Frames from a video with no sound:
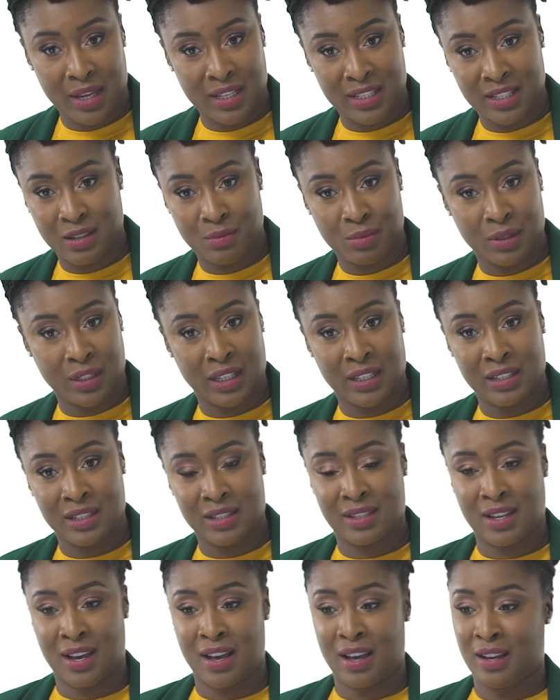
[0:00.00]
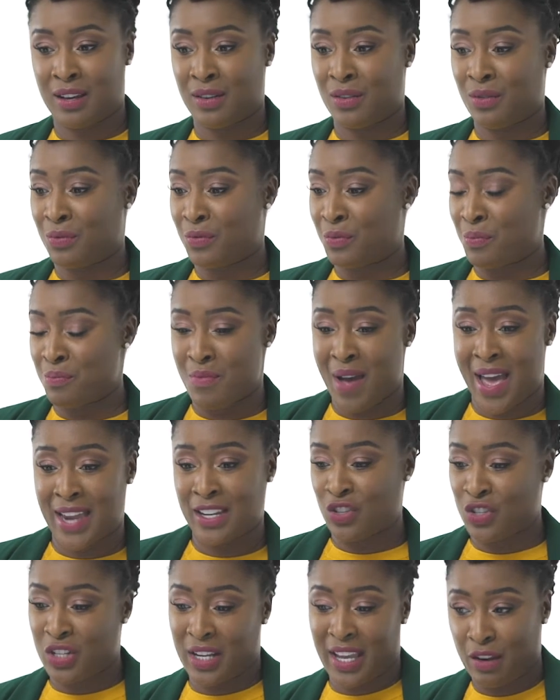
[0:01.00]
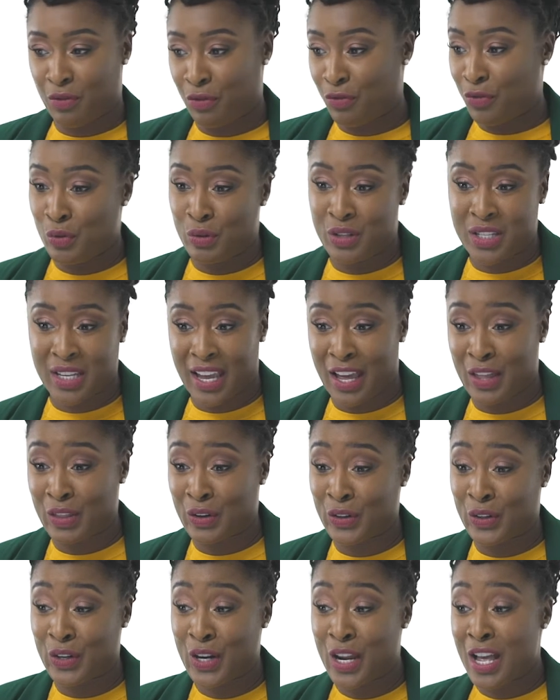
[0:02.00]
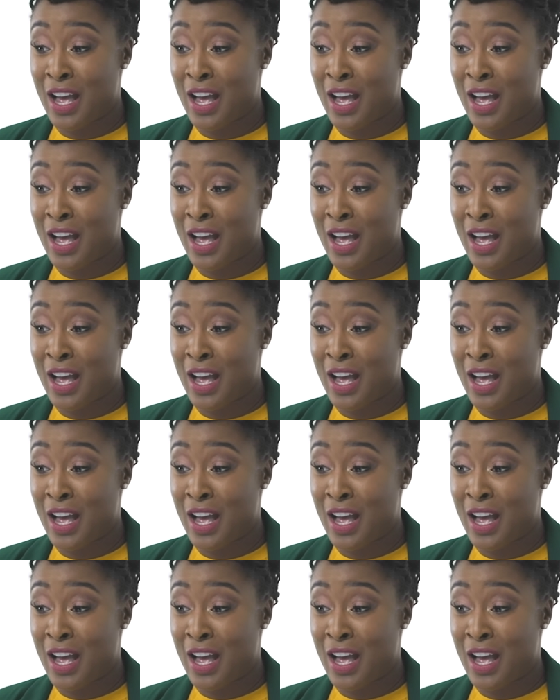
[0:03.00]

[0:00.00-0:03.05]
siblings, managed to get food together,